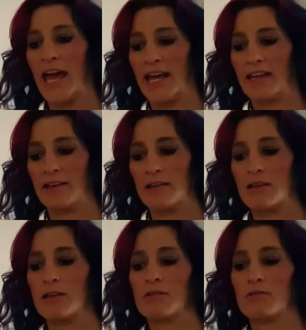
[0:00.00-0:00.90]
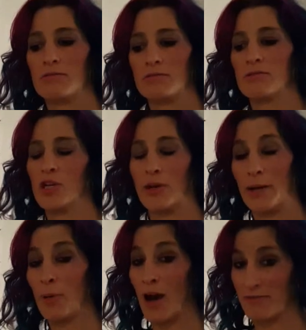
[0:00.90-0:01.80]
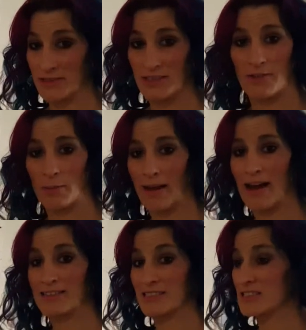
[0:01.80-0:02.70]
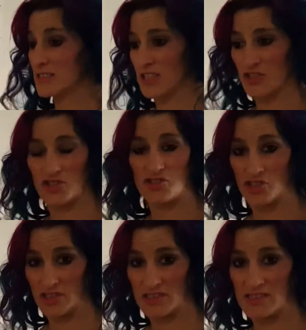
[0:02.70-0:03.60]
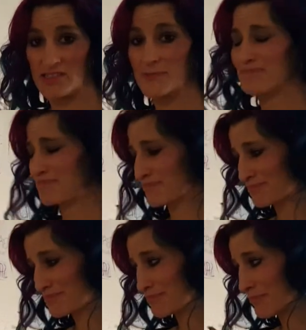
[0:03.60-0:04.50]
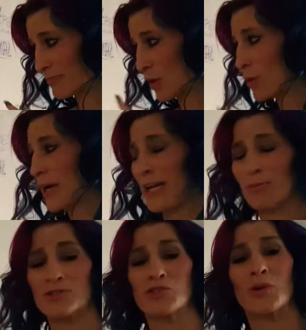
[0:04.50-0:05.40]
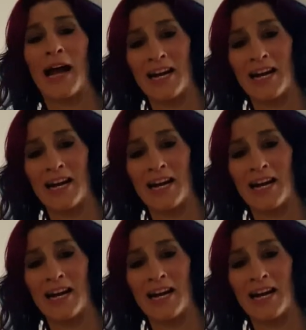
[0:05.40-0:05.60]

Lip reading: And the great prophets of our past, such as Jesus, were able to